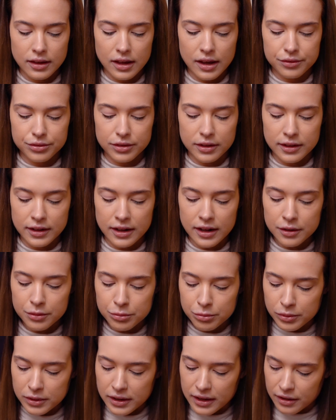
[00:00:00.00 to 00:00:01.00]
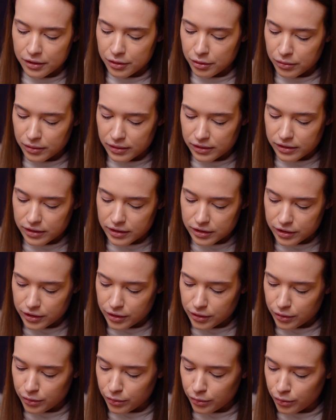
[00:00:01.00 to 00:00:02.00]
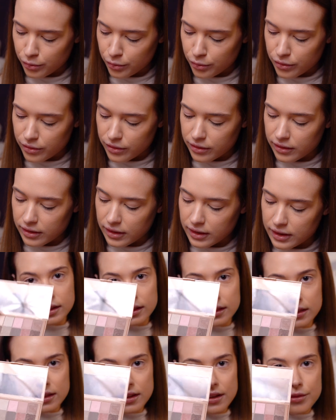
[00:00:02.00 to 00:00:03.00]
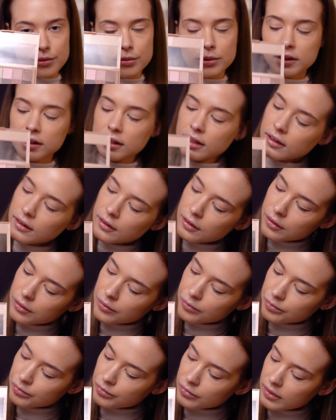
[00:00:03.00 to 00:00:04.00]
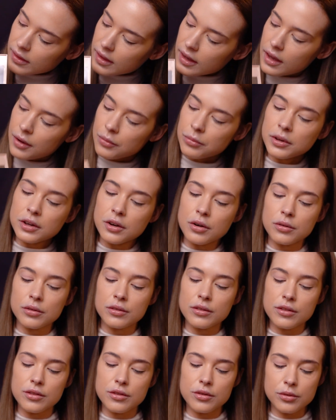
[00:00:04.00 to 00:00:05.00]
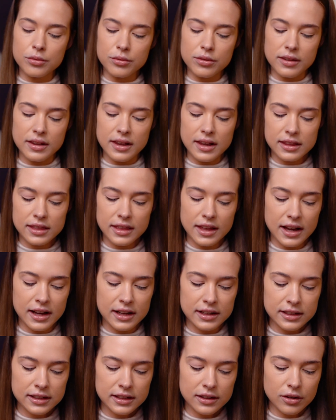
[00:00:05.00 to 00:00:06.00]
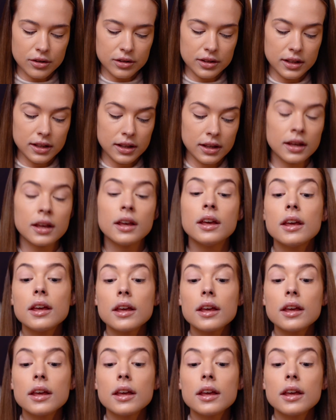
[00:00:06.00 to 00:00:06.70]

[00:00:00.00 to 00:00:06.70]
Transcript: After that, we are going to use this one here, and we're going to take that on the